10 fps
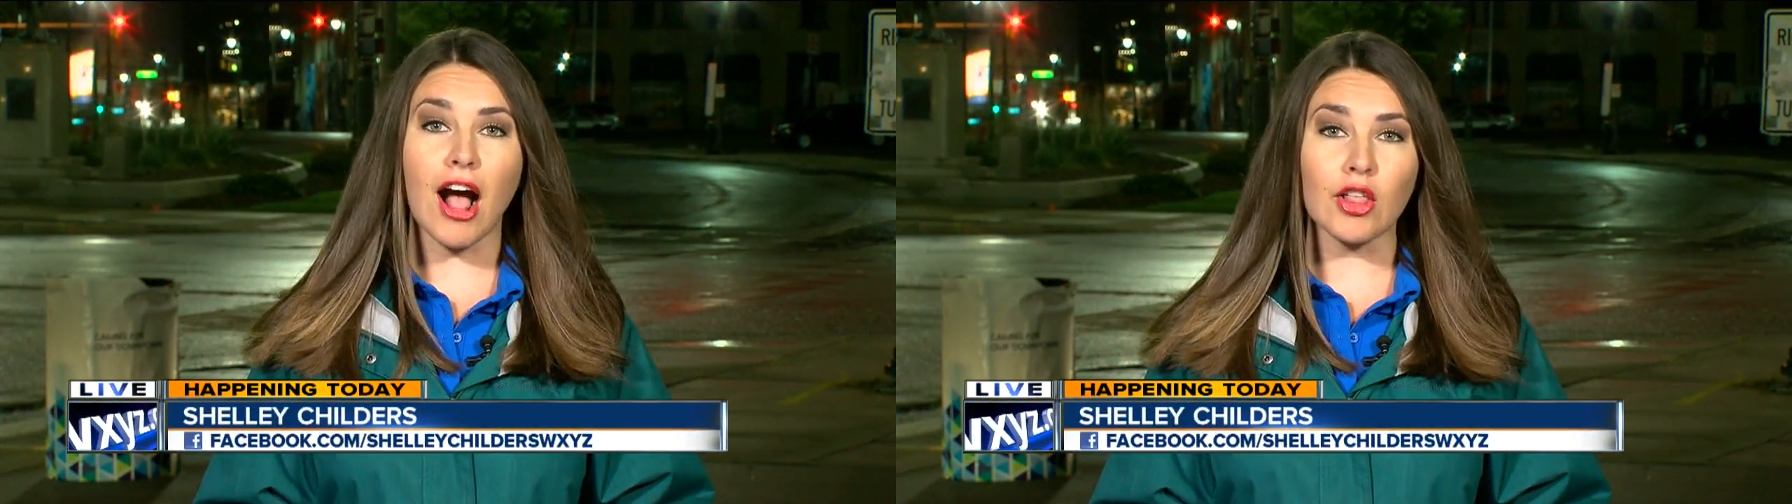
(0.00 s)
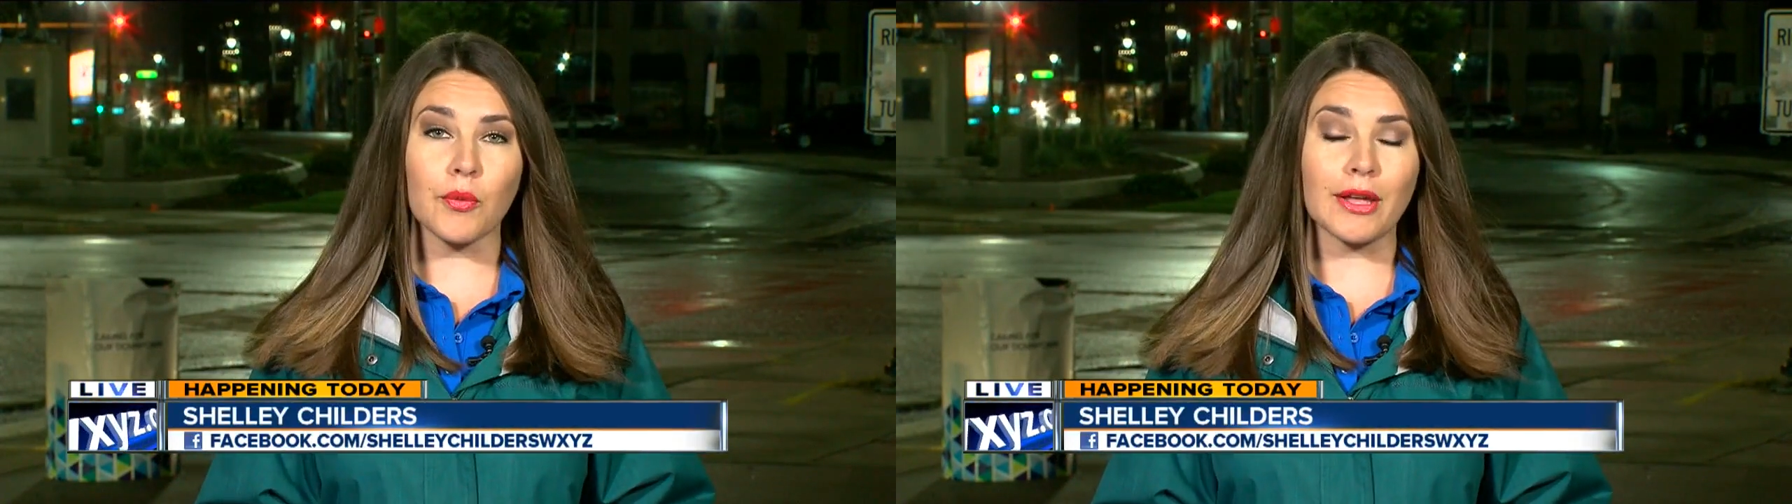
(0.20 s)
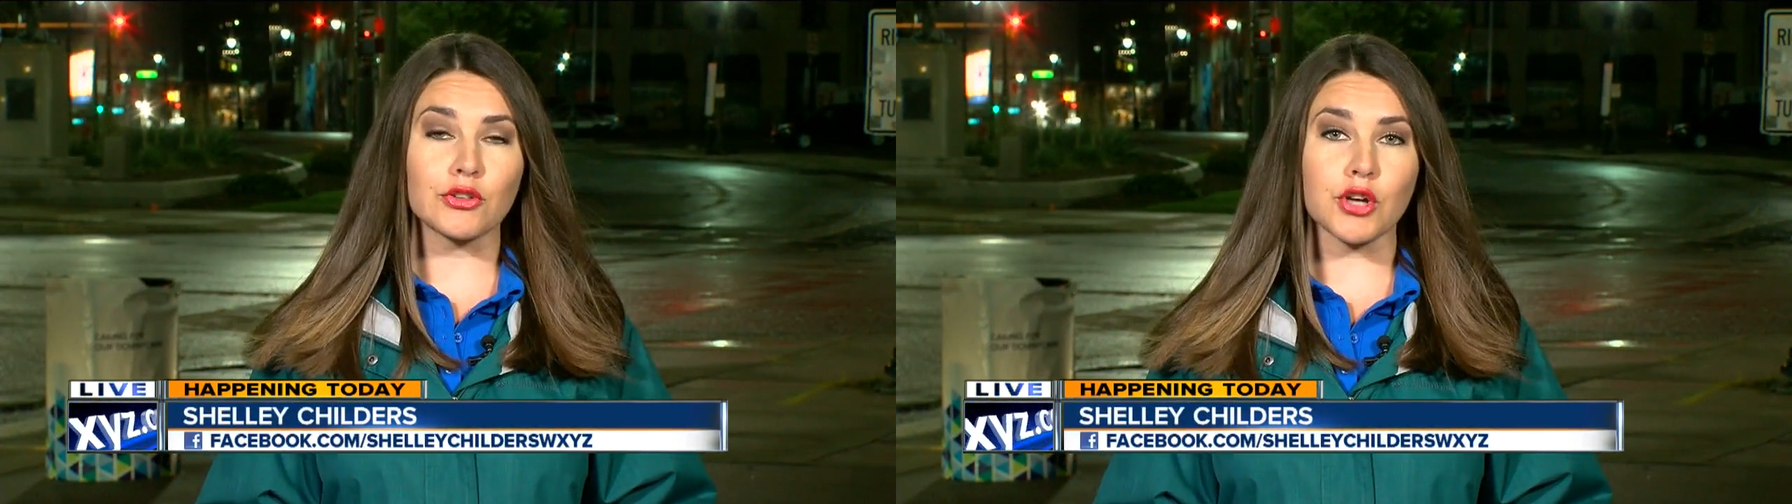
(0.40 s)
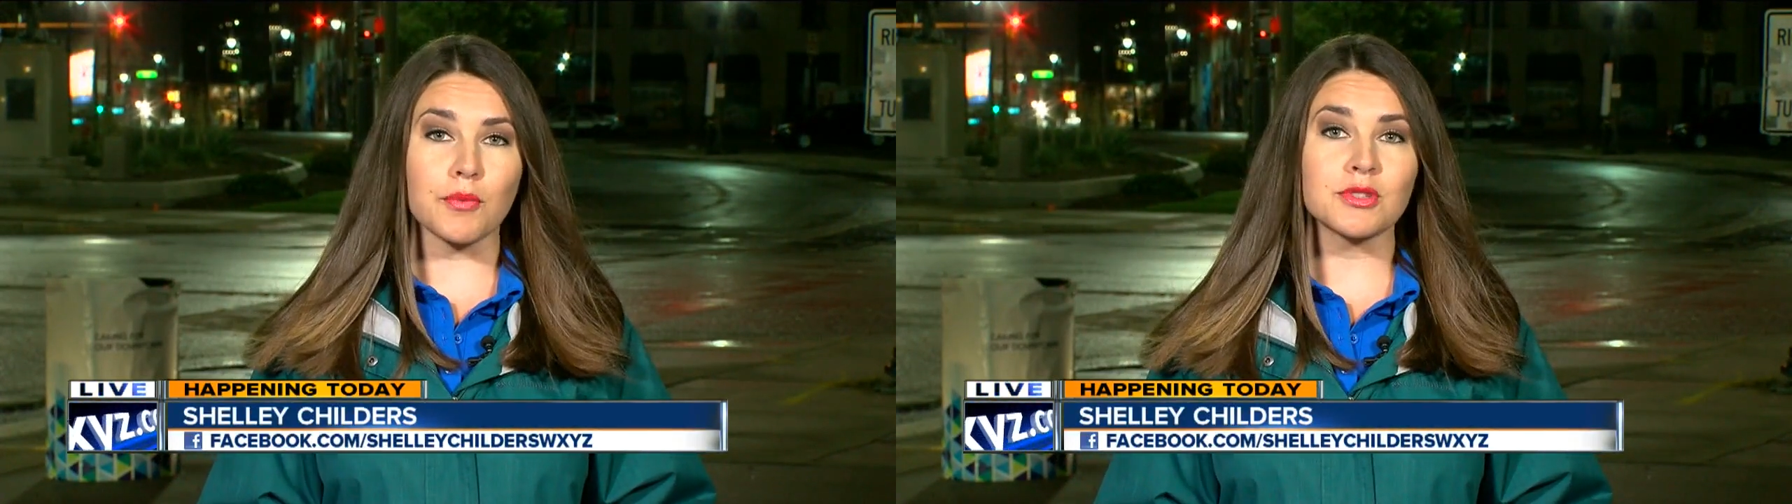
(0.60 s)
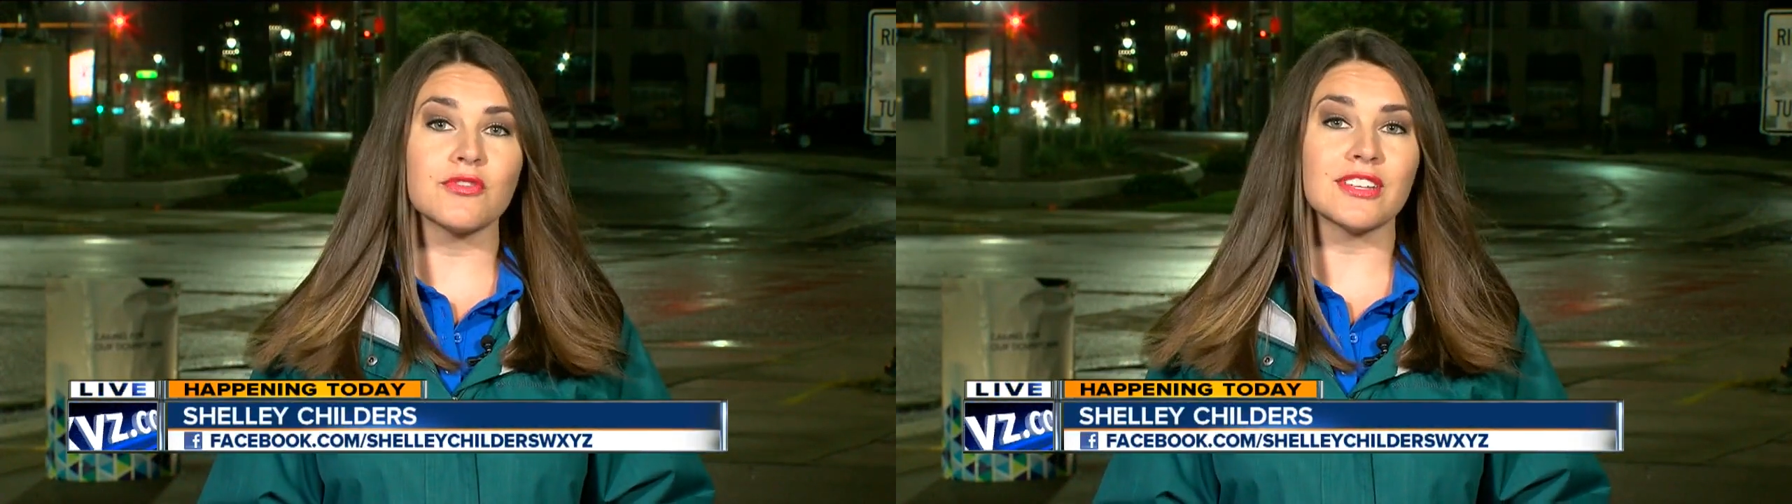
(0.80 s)
following
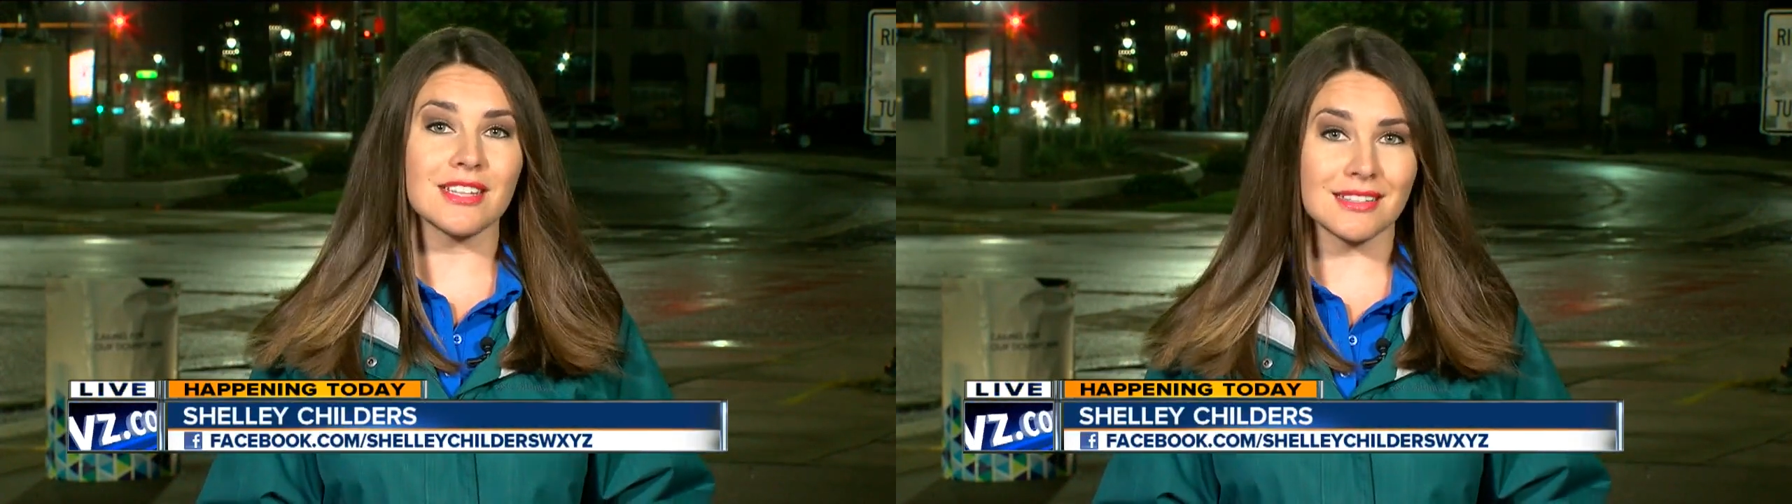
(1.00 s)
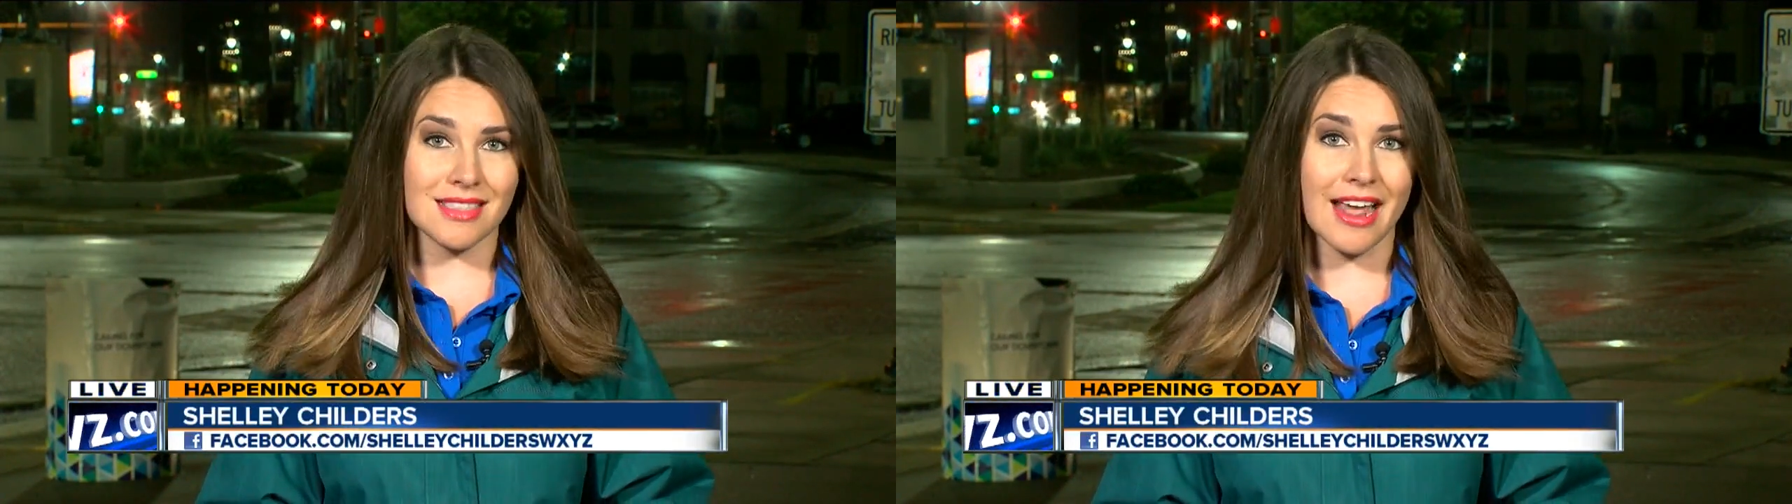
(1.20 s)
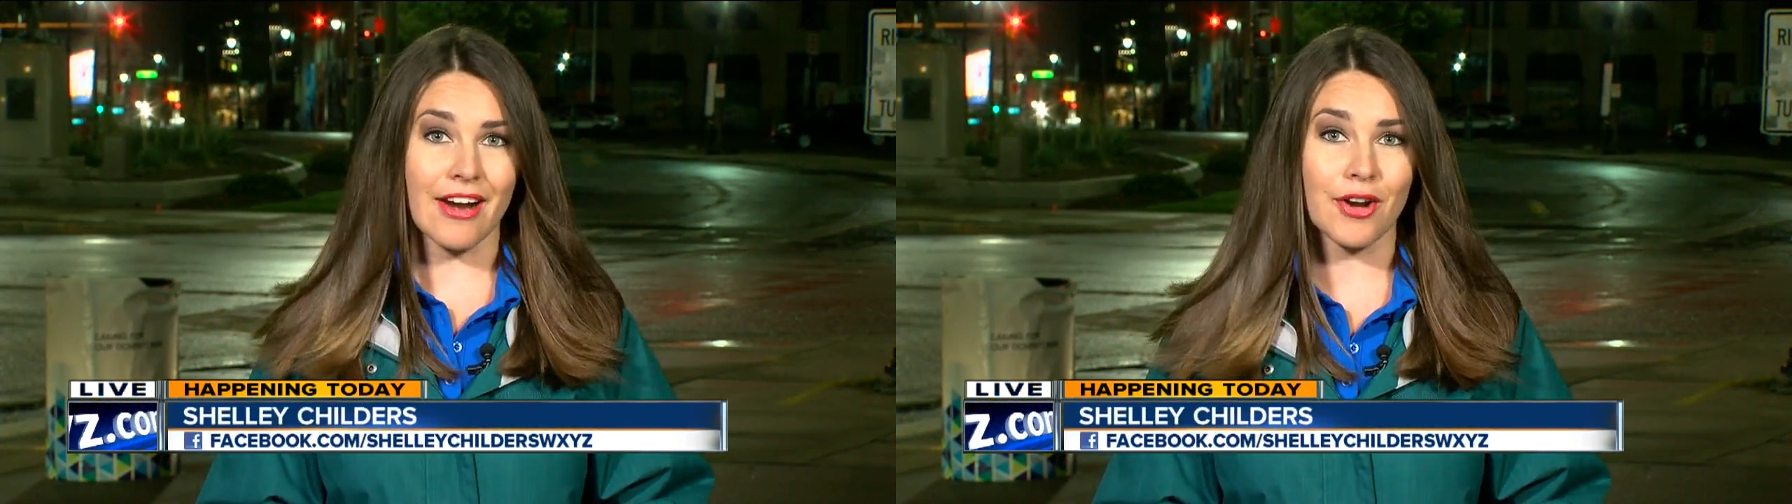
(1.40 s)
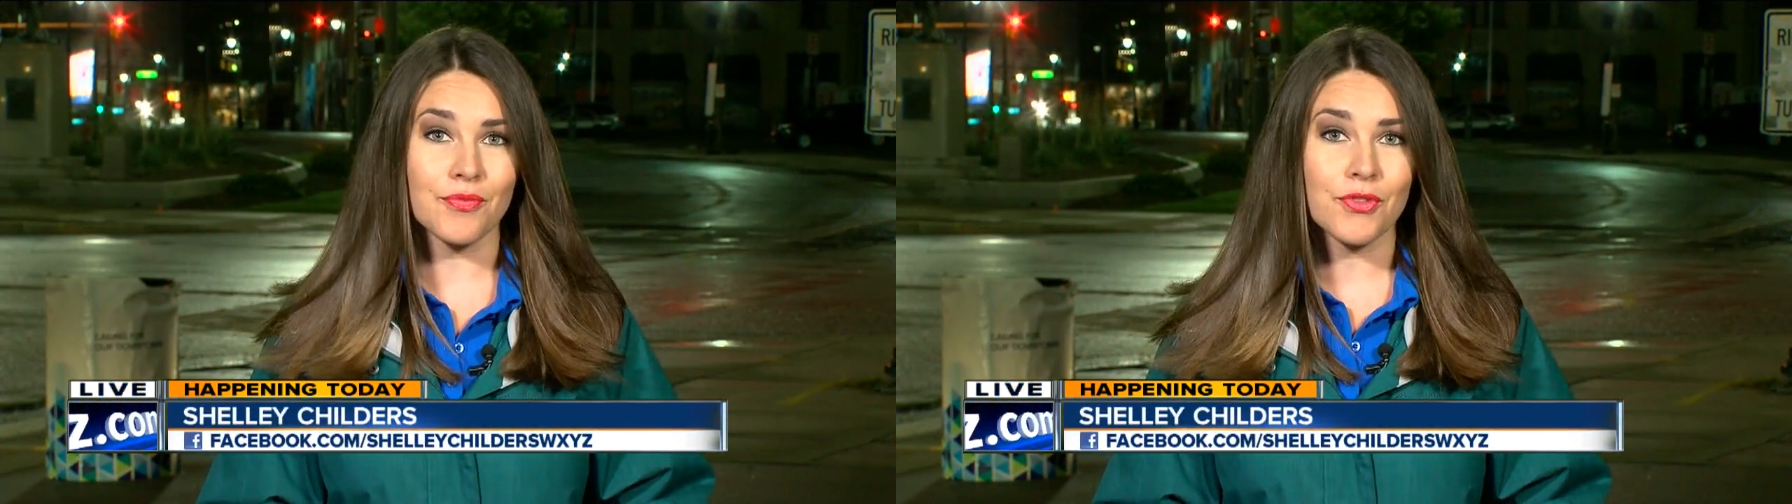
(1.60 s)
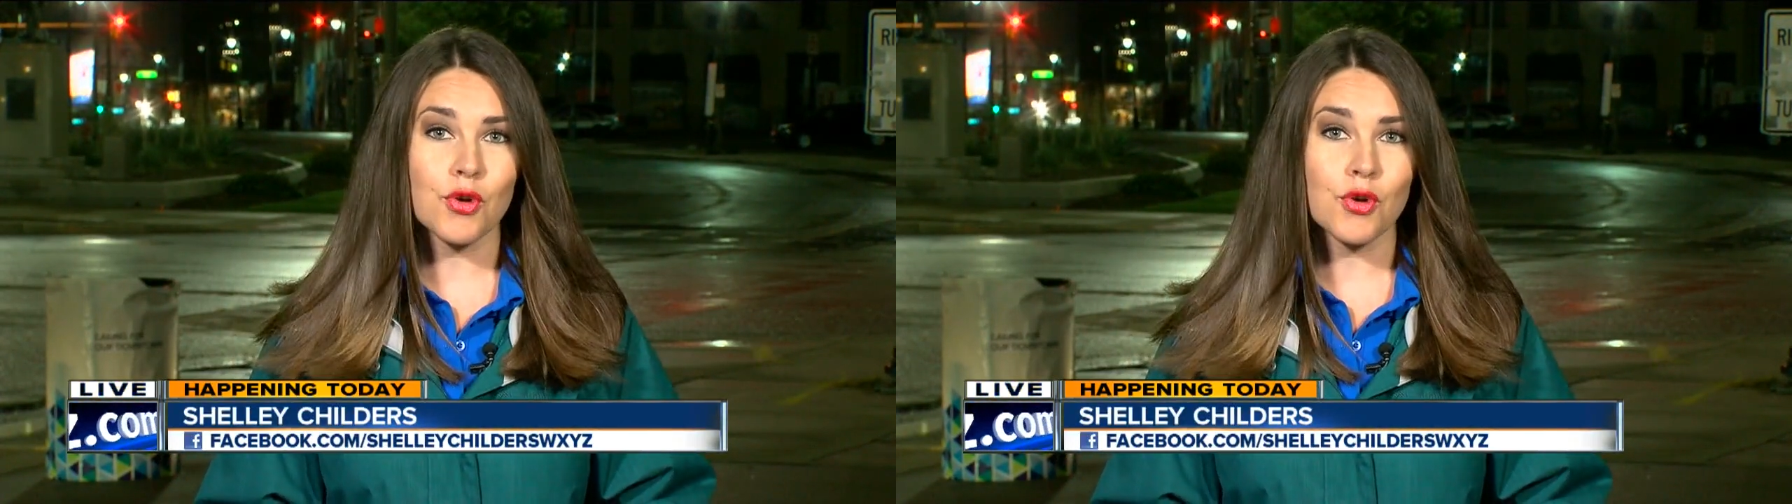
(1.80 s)
Trump's visit there.